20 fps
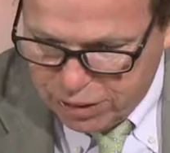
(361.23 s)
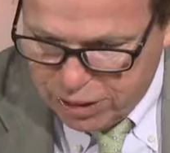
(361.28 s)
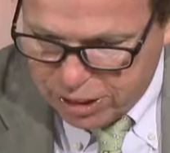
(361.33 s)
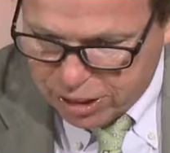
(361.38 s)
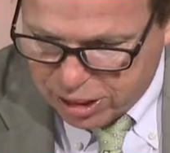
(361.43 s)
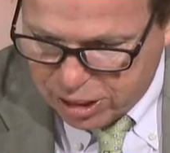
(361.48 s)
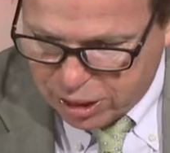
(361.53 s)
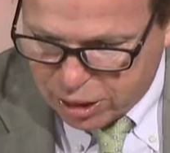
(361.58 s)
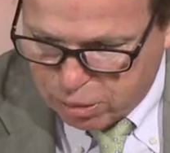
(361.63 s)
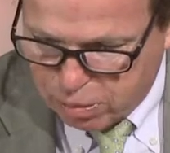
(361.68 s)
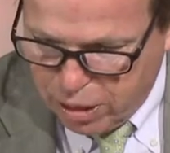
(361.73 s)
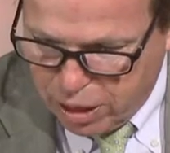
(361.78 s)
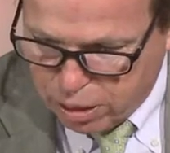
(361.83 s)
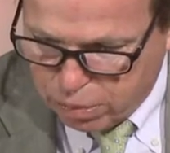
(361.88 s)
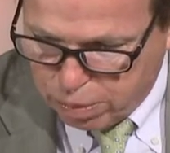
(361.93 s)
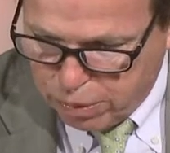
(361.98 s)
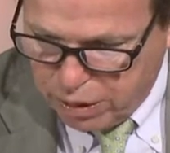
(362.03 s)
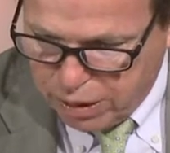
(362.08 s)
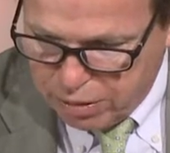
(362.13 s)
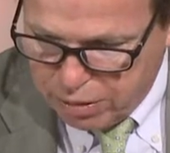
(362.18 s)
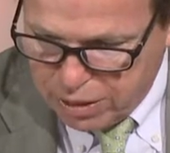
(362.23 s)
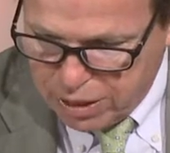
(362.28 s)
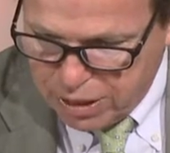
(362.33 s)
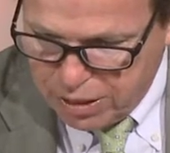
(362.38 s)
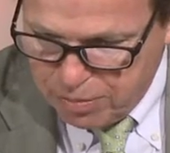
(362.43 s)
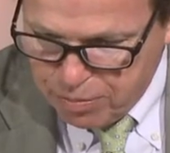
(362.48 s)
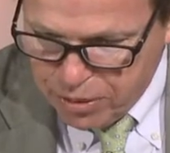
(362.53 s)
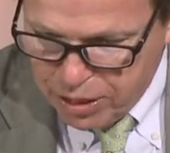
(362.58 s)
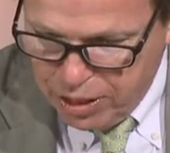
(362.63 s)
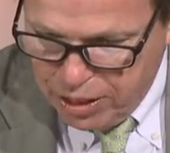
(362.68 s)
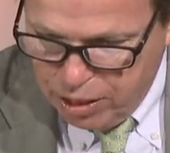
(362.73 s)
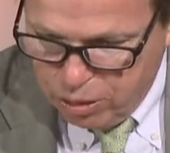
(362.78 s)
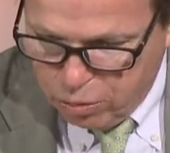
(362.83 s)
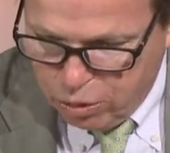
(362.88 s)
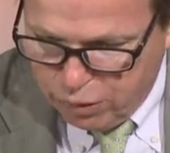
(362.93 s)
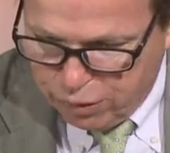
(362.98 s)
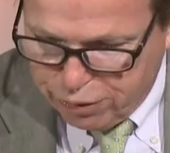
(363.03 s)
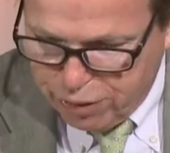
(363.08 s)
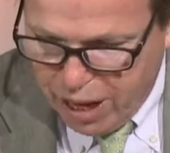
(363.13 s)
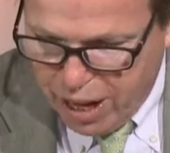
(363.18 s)
the 6-month period
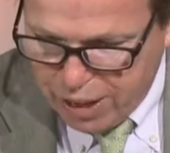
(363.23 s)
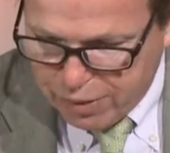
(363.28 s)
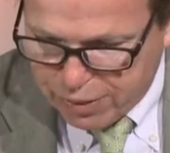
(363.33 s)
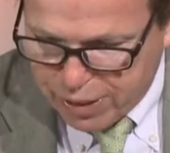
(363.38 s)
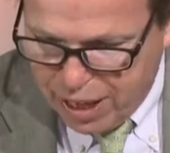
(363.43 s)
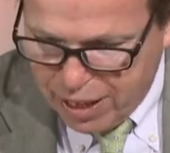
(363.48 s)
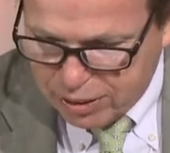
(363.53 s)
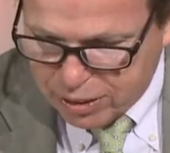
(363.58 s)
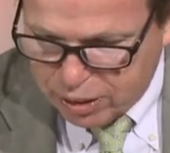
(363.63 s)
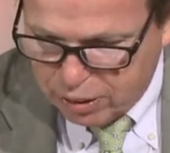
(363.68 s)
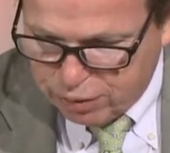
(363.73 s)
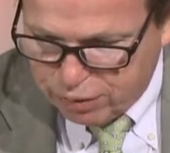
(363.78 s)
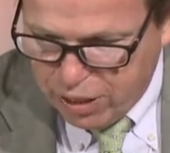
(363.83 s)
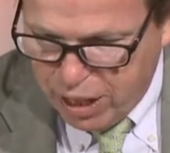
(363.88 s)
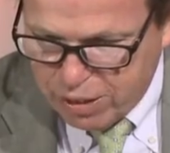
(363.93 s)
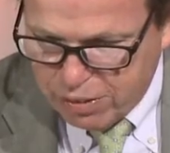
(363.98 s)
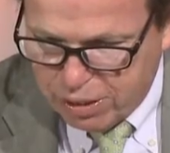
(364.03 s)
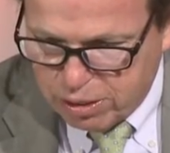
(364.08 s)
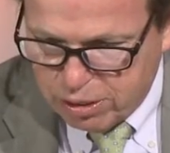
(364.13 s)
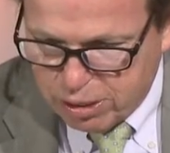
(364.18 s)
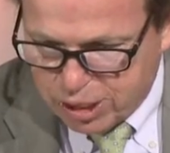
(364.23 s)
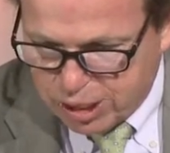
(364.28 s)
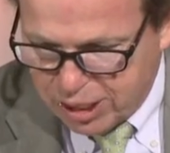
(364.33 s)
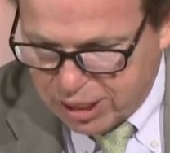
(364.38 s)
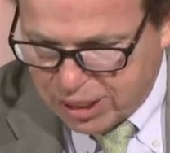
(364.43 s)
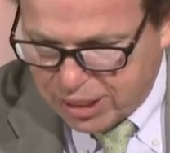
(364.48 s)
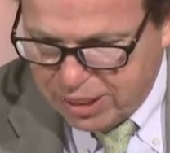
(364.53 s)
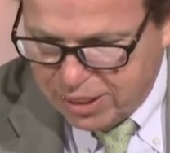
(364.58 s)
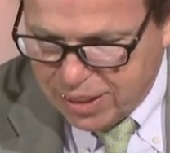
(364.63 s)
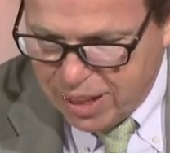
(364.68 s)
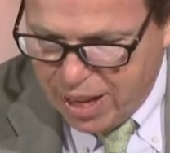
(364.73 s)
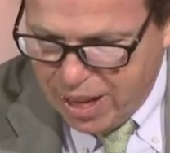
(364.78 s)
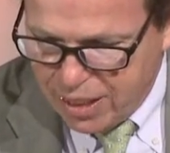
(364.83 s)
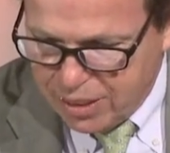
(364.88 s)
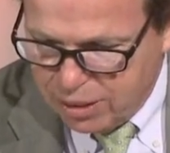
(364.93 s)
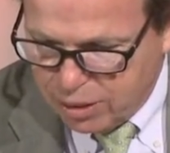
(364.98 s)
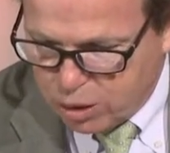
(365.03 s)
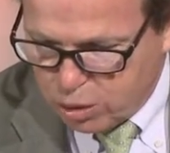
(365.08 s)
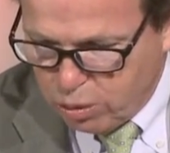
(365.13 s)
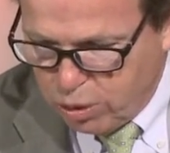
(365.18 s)
were
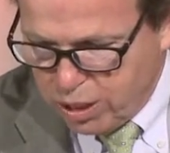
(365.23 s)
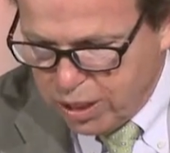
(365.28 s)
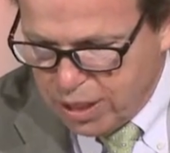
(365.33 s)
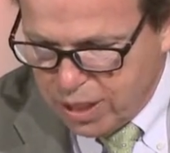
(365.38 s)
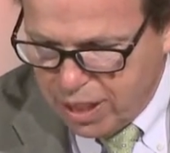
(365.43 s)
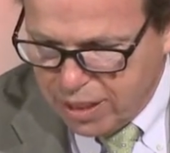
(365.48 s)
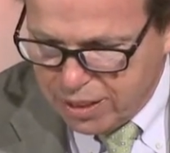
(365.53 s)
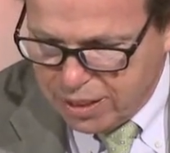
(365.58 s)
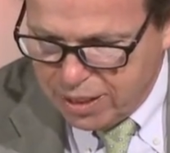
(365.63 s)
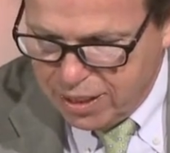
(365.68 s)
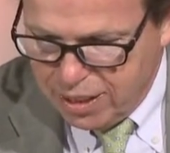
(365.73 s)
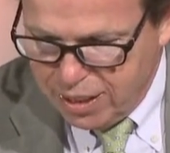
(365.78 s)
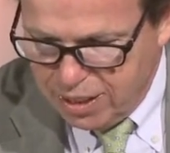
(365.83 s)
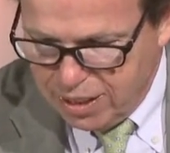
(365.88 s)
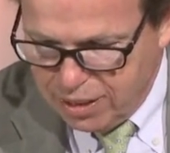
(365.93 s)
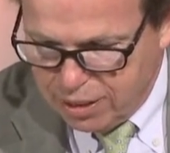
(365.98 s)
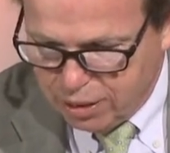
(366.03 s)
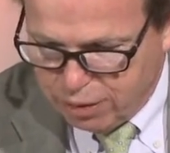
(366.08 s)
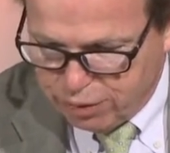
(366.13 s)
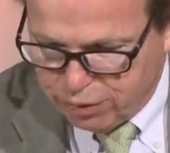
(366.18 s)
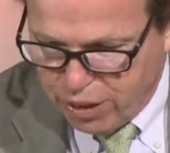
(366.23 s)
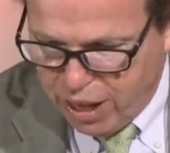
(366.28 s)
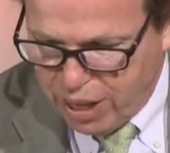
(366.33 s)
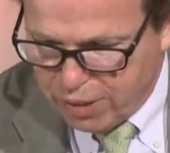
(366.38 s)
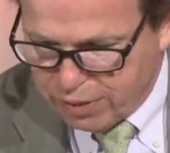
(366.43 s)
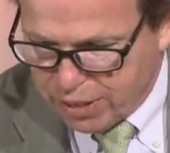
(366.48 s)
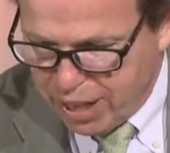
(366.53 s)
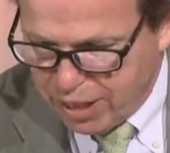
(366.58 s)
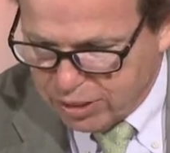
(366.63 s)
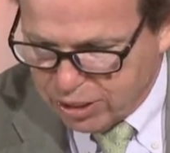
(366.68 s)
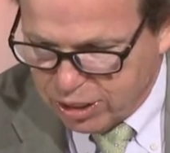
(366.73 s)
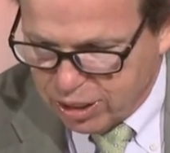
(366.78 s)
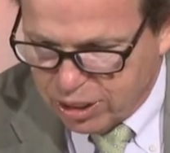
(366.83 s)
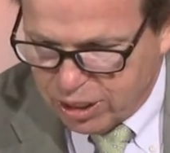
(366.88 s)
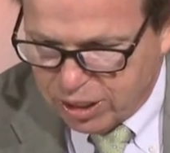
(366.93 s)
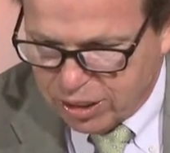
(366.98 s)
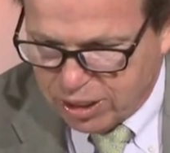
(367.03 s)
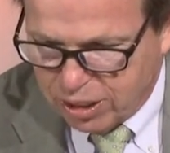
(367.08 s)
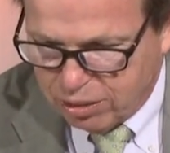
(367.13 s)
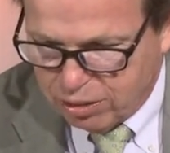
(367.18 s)
5,569 in 2018 to
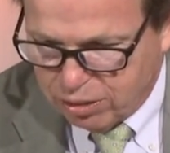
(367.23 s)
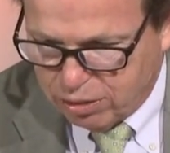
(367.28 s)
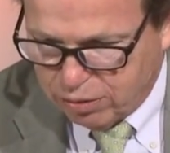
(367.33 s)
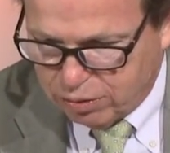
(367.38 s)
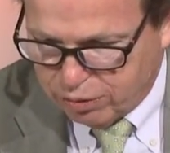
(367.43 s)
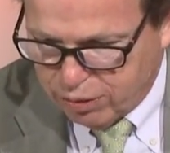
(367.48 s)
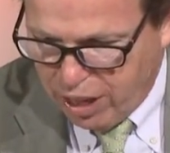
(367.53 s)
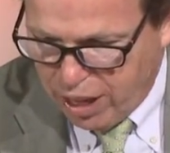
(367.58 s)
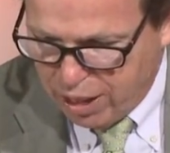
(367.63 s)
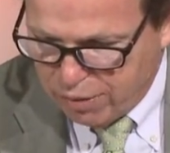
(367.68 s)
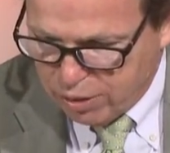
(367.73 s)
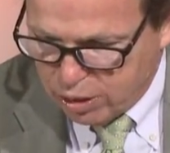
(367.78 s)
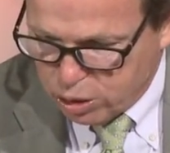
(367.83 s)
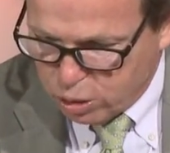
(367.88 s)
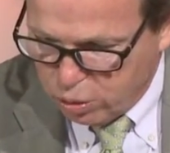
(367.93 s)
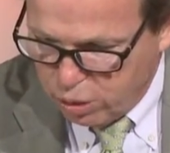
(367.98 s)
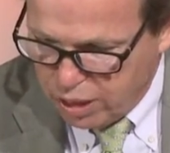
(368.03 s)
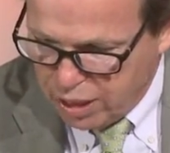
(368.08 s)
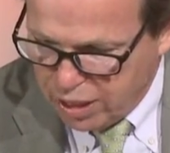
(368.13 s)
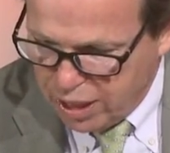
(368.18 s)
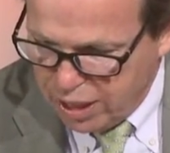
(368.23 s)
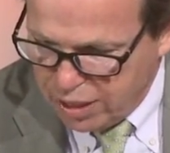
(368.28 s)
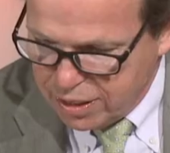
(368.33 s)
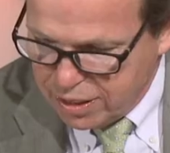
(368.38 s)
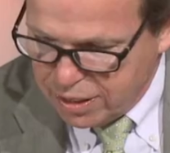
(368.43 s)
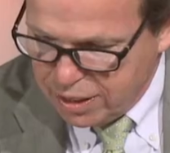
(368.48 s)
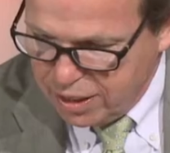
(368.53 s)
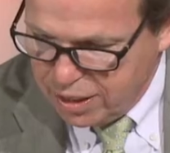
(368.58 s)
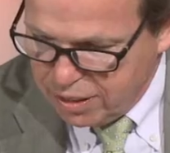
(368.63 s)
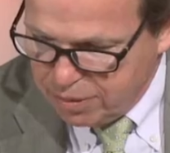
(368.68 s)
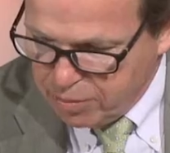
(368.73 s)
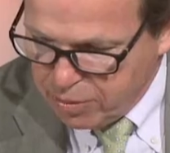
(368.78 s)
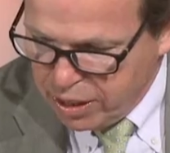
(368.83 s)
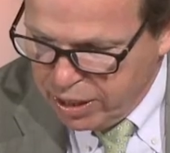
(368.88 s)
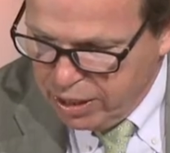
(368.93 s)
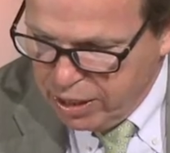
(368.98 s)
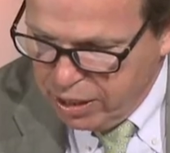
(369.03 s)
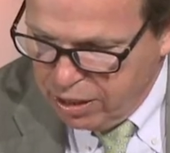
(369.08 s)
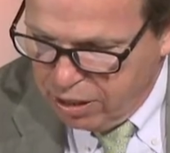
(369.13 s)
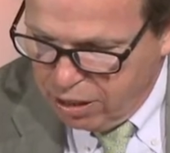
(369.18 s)
5,605 in 2018,
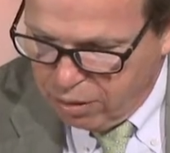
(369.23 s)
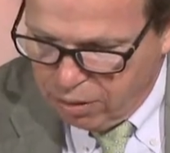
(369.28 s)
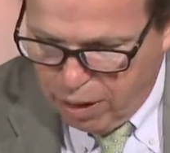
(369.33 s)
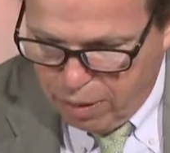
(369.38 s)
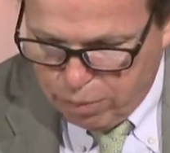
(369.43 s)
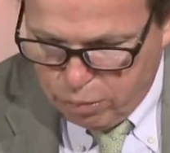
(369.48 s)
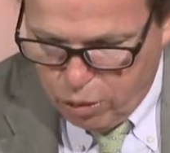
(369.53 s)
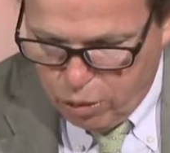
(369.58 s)
or up